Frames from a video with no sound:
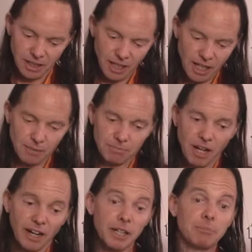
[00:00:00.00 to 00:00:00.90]
Um,
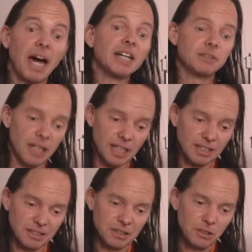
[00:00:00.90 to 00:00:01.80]
Haribhadra,
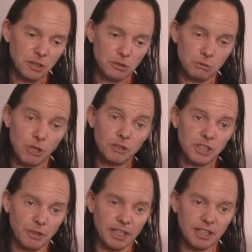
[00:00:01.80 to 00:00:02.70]
who wrote
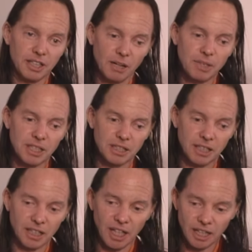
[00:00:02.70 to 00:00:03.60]
the greatest
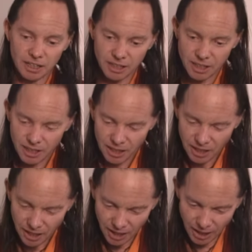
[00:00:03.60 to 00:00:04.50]
commentary on
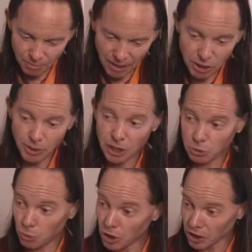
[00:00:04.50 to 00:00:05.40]
um,
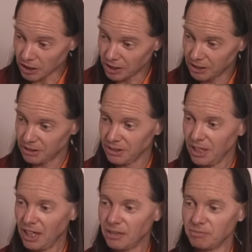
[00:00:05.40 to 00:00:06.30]
Maitreya's works
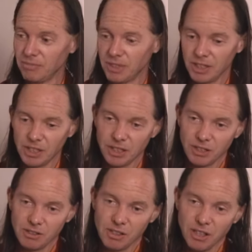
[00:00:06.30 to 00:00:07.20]
um,
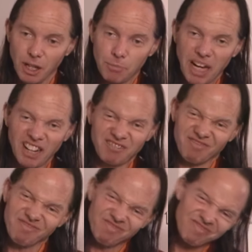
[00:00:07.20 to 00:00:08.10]

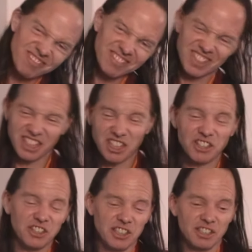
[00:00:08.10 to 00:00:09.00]
about
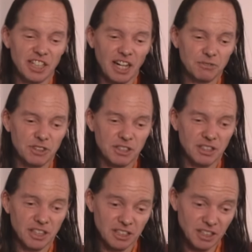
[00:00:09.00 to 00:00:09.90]
600 years
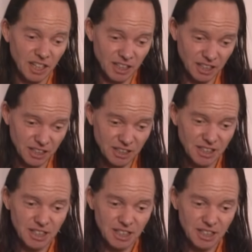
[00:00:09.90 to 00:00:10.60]
after Asanga,